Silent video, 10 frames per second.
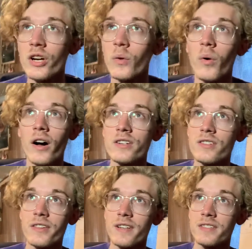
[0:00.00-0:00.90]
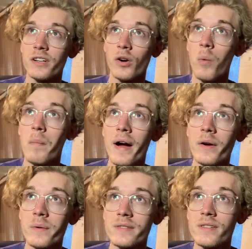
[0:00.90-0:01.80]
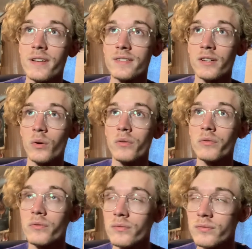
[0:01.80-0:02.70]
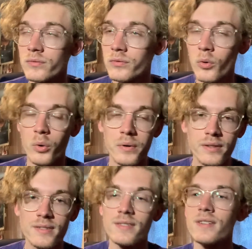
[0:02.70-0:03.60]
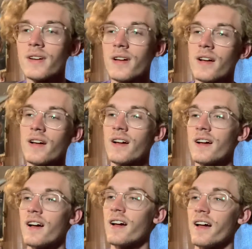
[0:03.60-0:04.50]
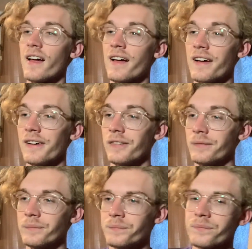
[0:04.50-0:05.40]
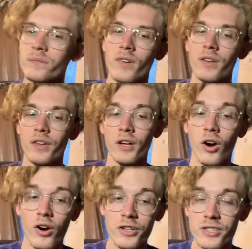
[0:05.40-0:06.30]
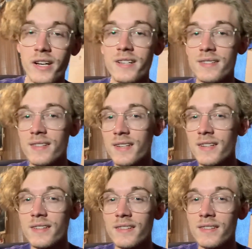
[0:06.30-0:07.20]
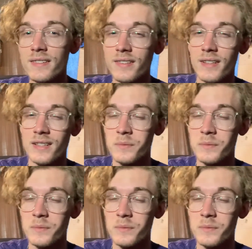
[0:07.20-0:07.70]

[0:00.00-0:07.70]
to watch the things that are going backwards, things that are going forwards. And the car chase scene is